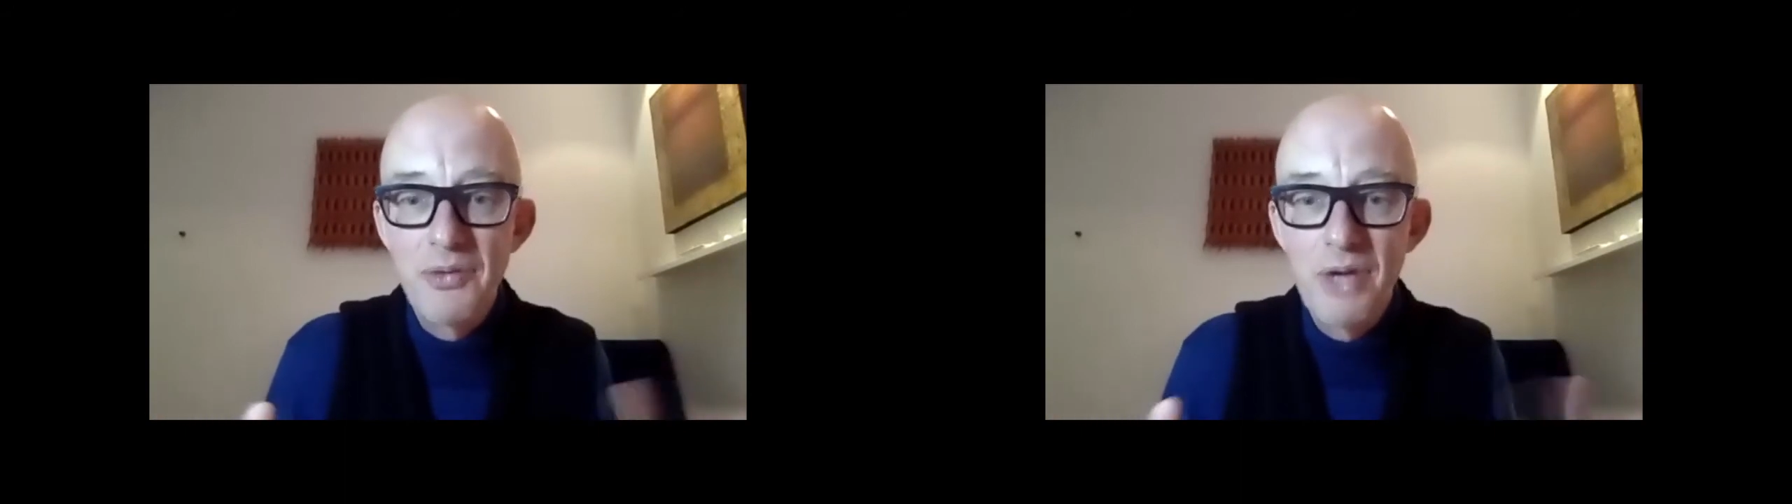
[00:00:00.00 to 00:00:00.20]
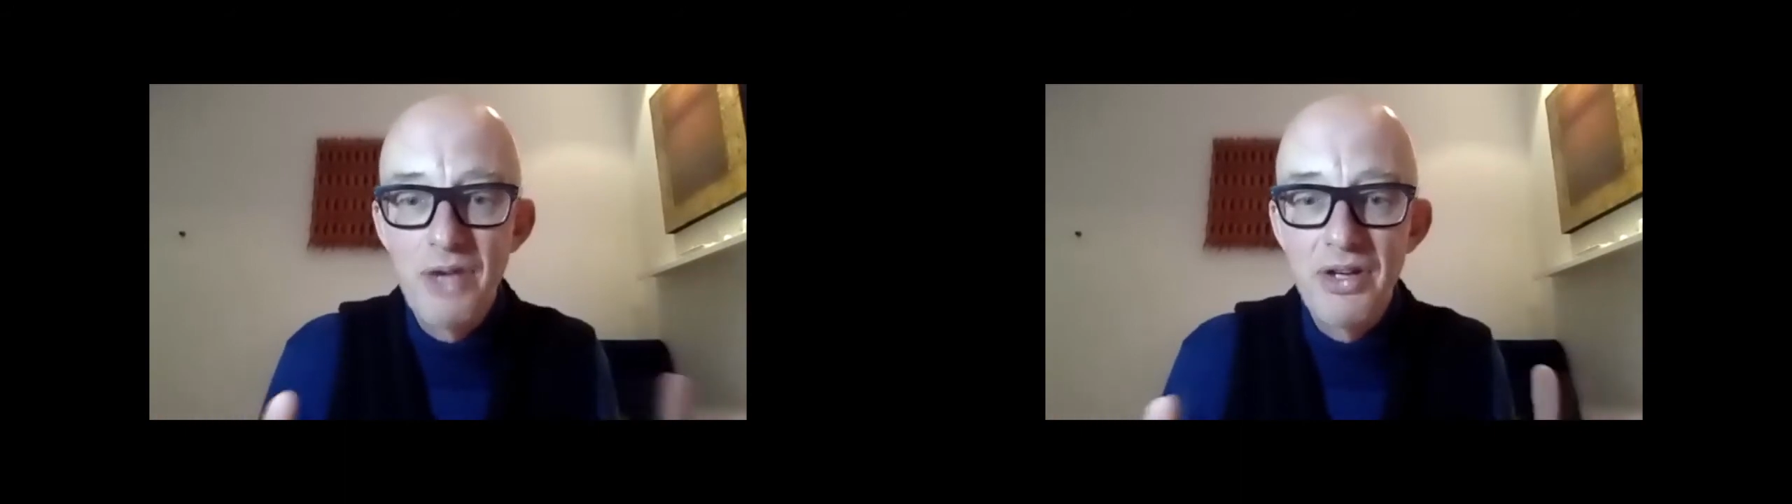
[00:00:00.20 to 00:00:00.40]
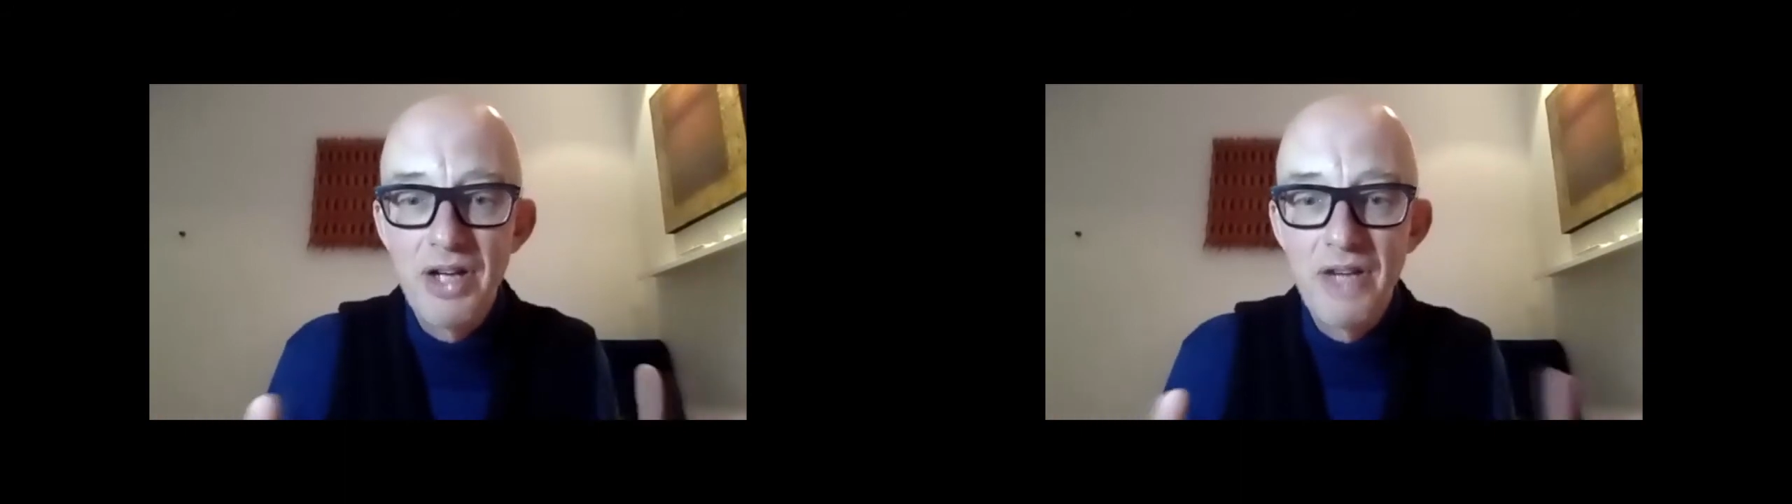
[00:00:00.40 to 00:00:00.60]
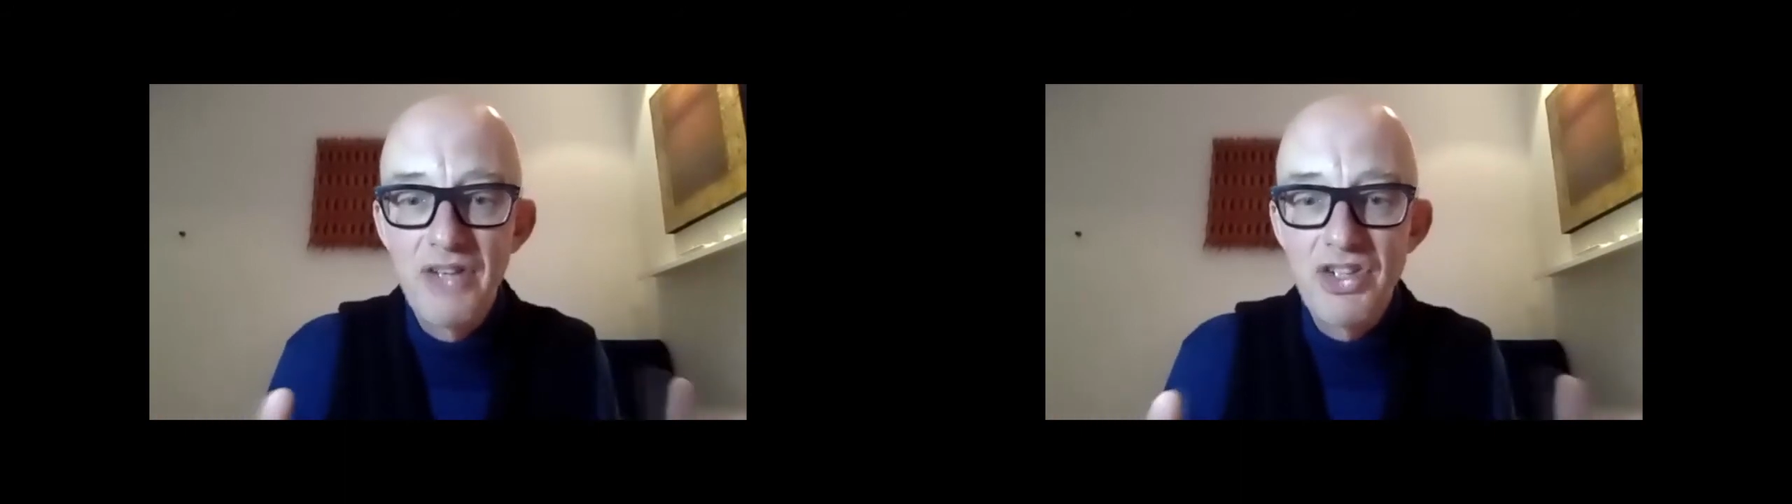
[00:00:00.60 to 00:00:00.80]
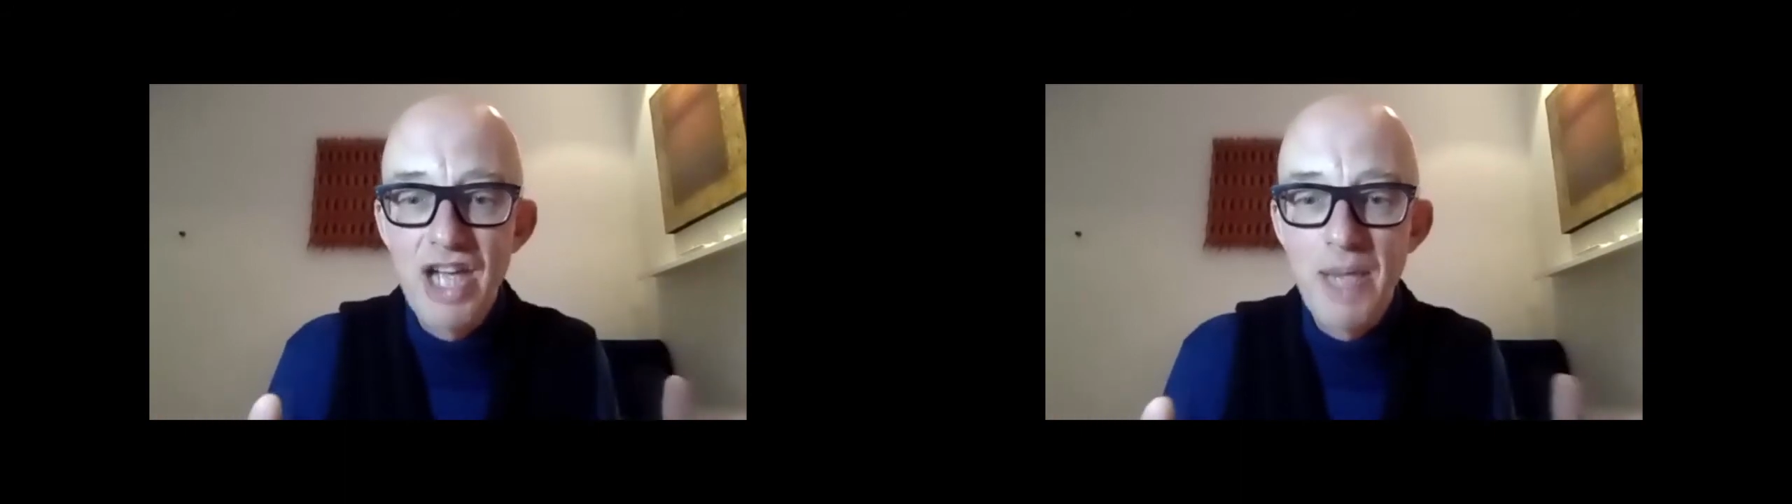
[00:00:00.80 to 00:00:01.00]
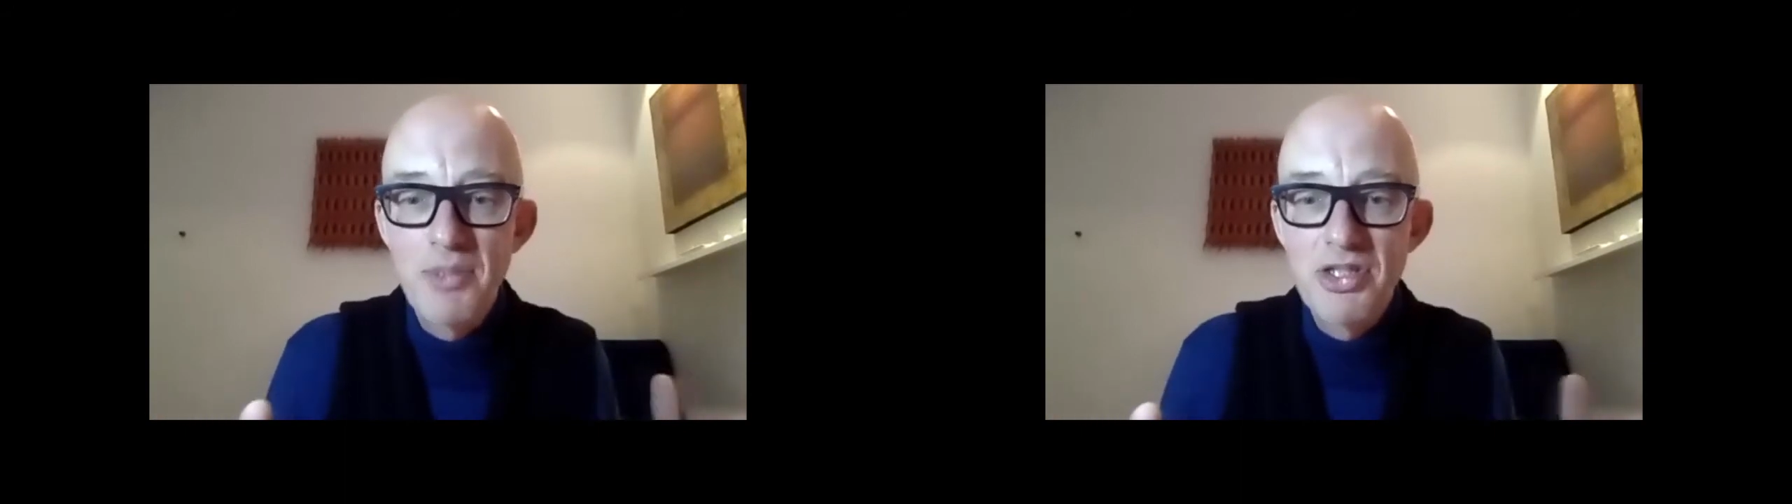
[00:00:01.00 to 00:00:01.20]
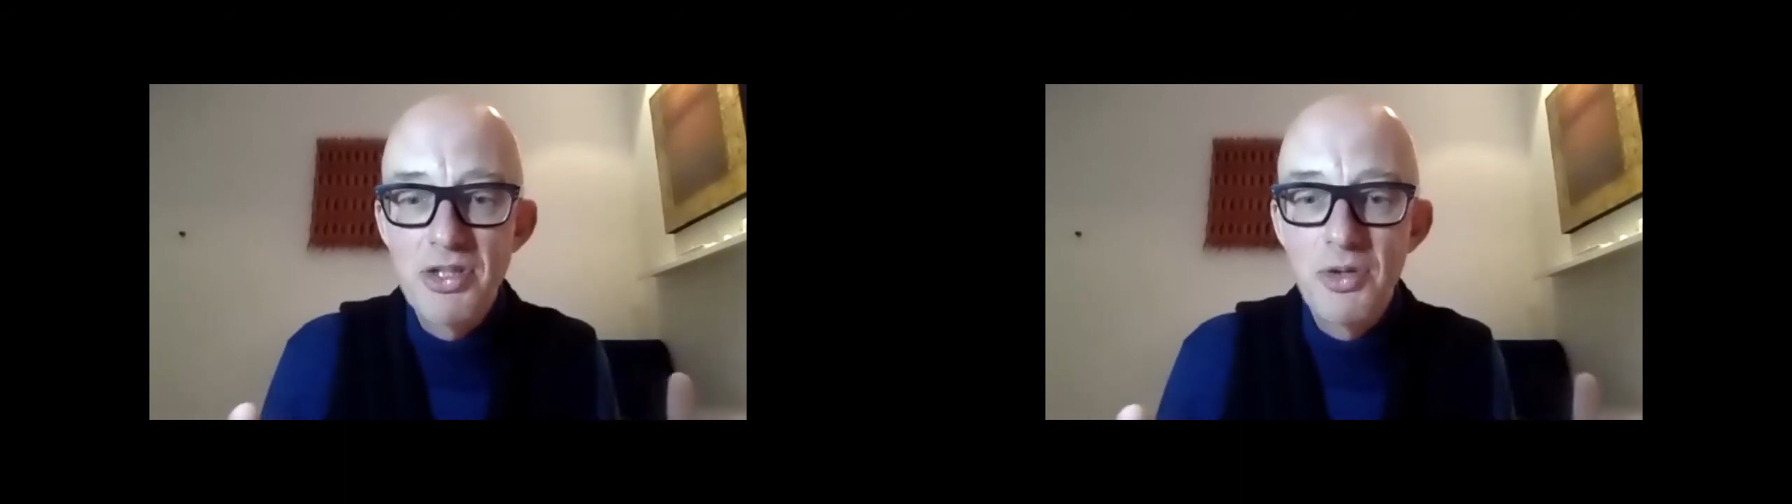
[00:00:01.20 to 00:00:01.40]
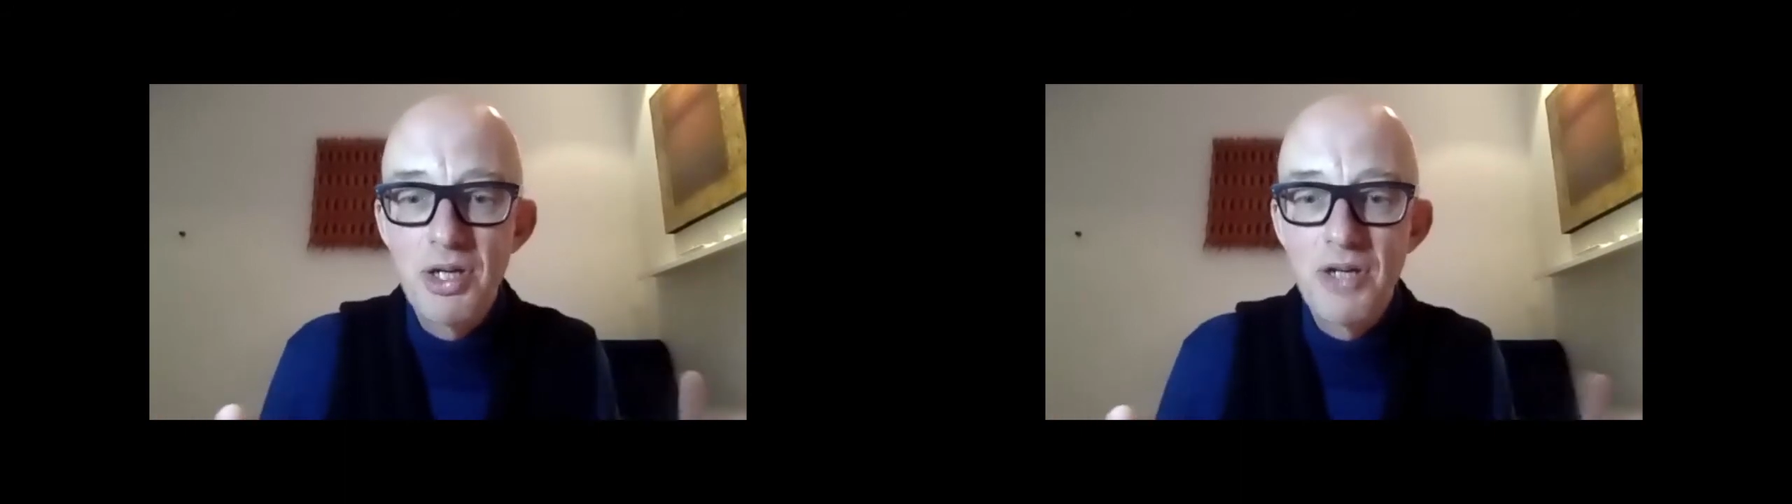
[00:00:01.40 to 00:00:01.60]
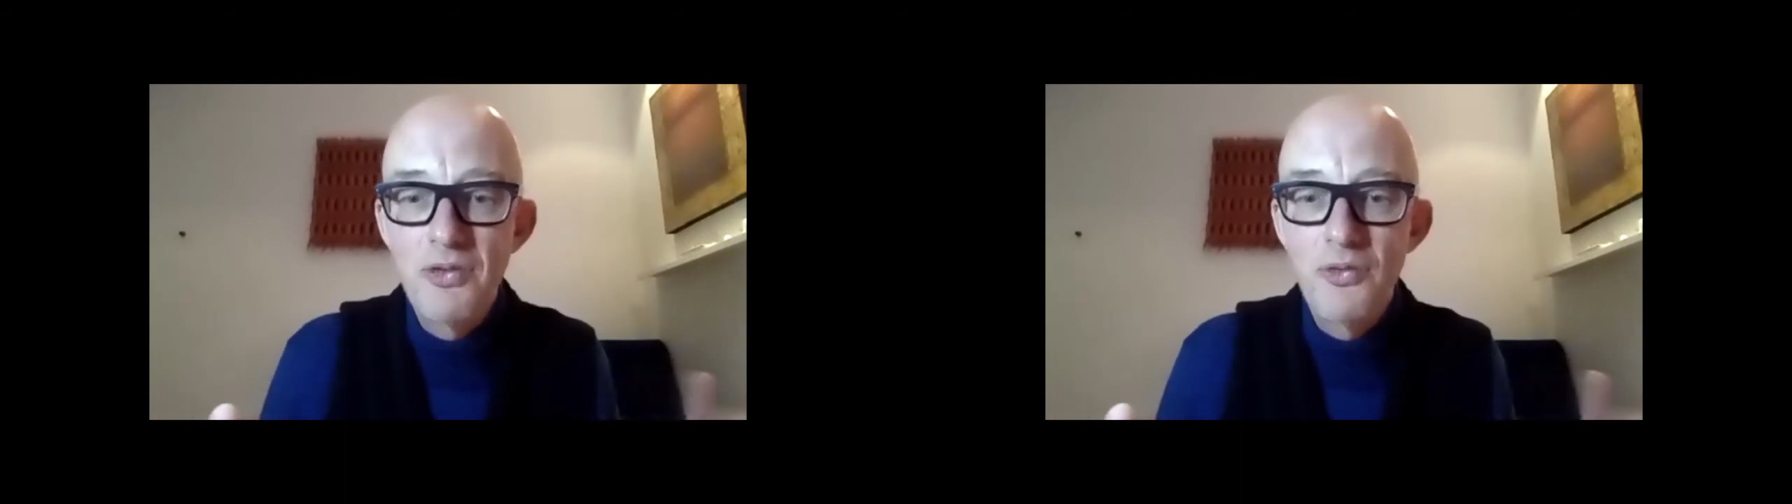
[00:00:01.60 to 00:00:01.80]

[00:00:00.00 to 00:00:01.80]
a shape to